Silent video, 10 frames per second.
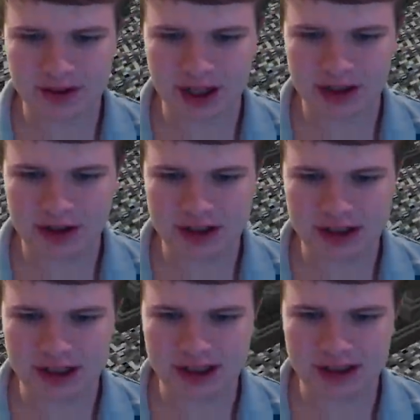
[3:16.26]
And you can just
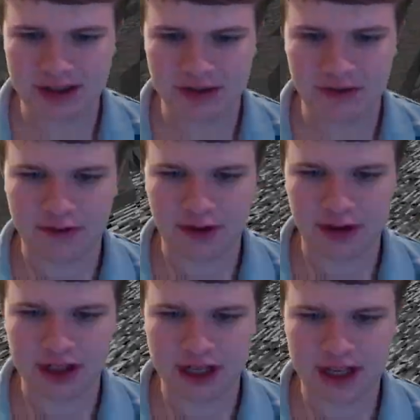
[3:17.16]
listen to the
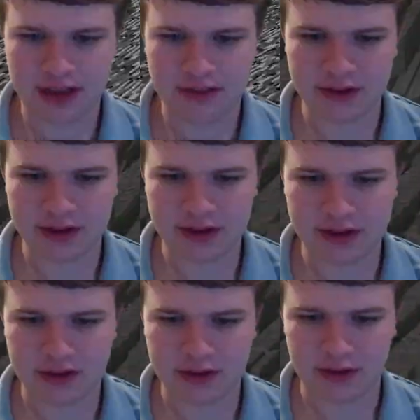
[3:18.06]
falling
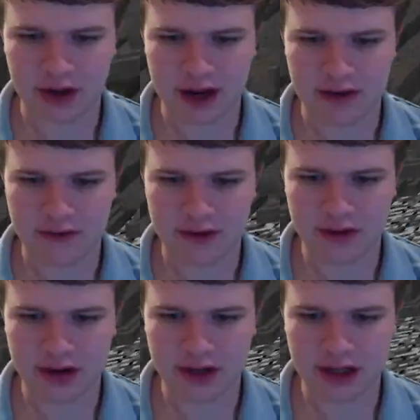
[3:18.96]
anvils
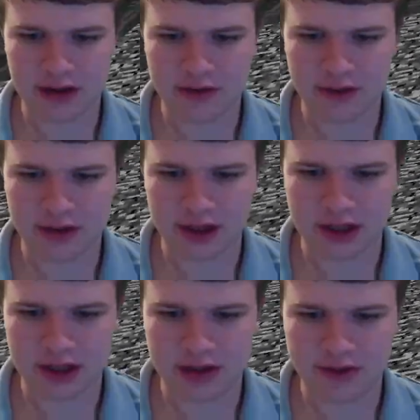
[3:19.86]
forever and ever
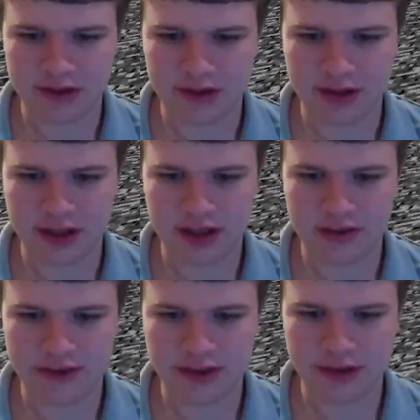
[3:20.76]
and ever and
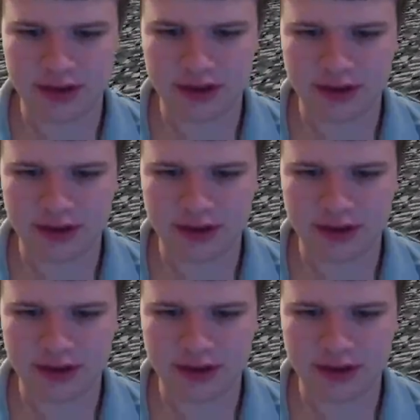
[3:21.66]
ever.